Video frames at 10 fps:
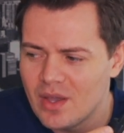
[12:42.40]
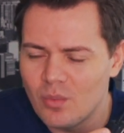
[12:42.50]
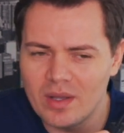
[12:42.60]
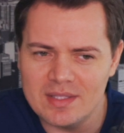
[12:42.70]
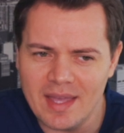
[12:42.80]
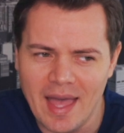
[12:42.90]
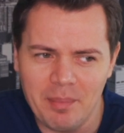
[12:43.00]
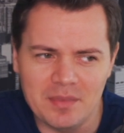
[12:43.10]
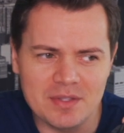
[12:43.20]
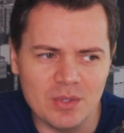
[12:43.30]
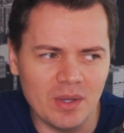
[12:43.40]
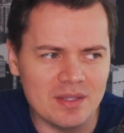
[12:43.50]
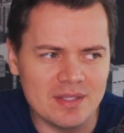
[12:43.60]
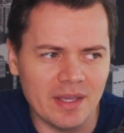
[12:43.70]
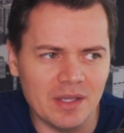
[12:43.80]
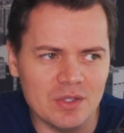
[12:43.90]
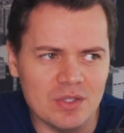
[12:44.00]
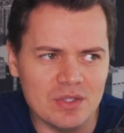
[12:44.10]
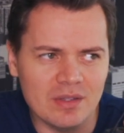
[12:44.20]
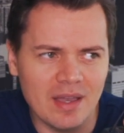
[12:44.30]
that happens to you on
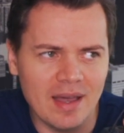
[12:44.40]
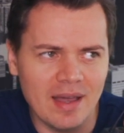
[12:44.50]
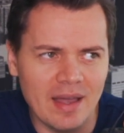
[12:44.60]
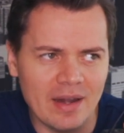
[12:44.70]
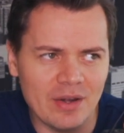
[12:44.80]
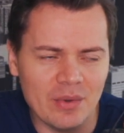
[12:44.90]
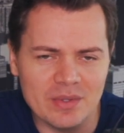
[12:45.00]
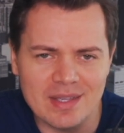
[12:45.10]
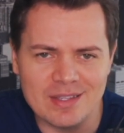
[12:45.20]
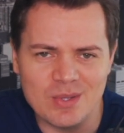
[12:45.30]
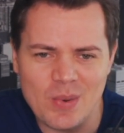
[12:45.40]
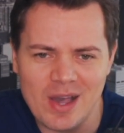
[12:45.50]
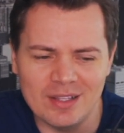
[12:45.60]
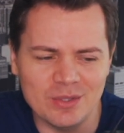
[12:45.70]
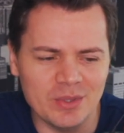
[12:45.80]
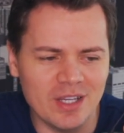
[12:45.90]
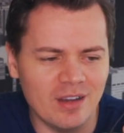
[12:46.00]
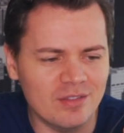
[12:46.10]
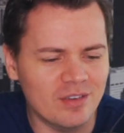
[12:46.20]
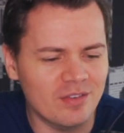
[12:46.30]
stage, I don't know, it takes you a while to
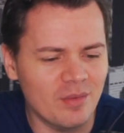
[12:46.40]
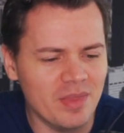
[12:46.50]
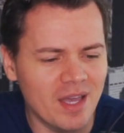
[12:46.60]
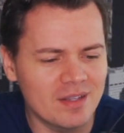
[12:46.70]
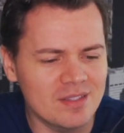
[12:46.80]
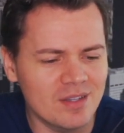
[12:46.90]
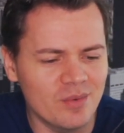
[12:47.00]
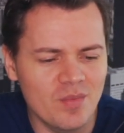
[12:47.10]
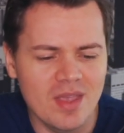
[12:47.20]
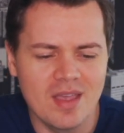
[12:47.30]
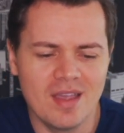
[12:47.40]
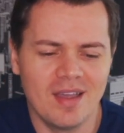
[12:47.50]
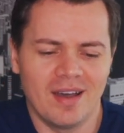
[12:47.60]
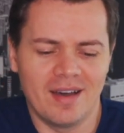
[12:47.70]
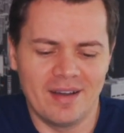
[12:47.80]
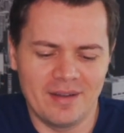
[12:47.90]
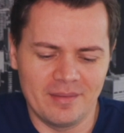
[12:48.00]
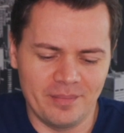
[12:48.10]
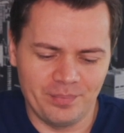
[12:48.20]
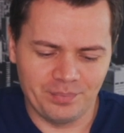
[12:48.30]
recover from that. So,
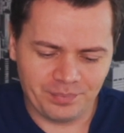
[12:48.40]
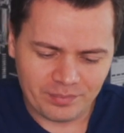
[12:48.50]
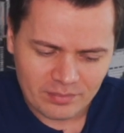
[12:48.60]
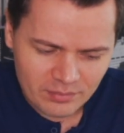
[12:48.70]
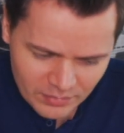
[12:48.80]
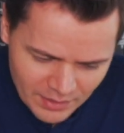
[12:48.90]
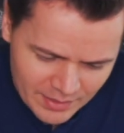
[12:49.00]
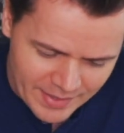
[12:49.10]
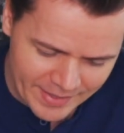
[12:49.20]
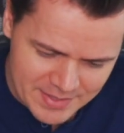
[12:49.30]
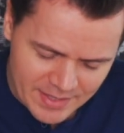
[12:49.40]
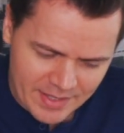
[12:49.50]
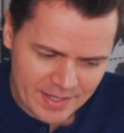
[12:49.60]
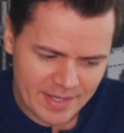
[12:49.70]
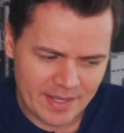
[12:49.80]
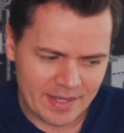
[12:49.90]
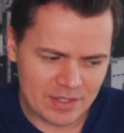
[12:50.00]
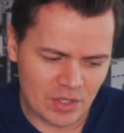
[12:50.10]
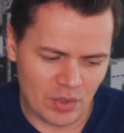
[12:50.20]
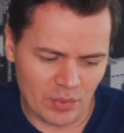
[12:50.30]
the next thing,
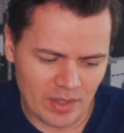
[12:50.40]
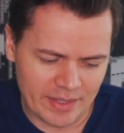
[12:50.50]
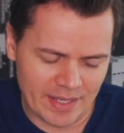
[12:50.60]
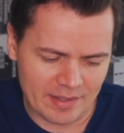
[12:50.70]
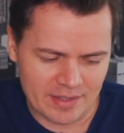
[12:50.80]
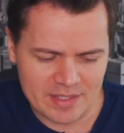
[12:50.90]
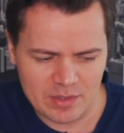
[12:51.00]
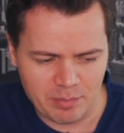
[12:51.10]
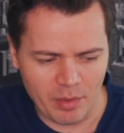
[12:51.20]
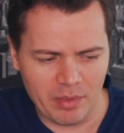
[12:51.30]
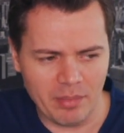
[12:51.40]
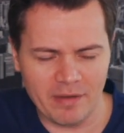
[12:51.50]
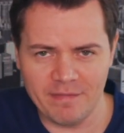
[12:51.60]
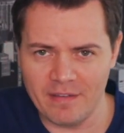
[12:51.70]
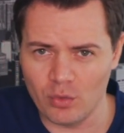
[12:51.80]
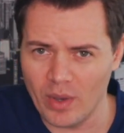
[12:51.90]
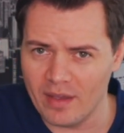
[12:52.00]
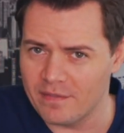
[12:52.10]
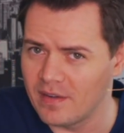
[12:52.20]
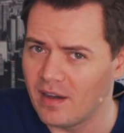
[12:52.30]
so again, this is probably my favorite way
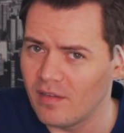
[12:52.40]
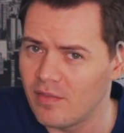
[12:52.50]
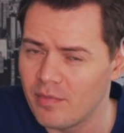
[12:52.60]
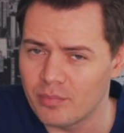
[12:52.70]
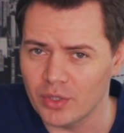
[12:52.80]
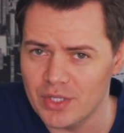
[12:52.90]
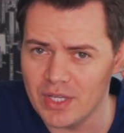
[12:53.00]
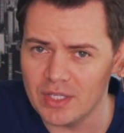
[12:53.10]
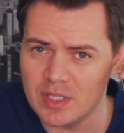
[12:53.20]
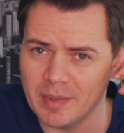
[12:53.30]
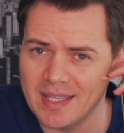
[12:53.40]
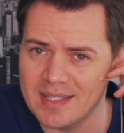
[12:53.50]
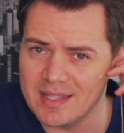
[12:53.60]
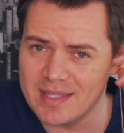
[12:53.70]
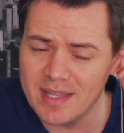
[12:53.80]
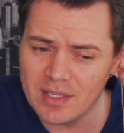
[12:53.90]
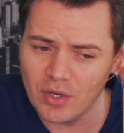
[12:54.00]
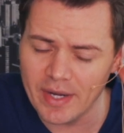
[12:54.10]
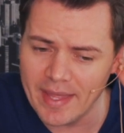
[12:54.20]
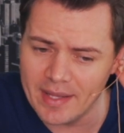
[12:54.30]
of preaching, just because it stays on
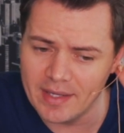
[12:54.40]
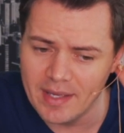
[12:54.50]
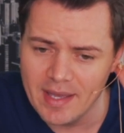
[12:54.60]
your head.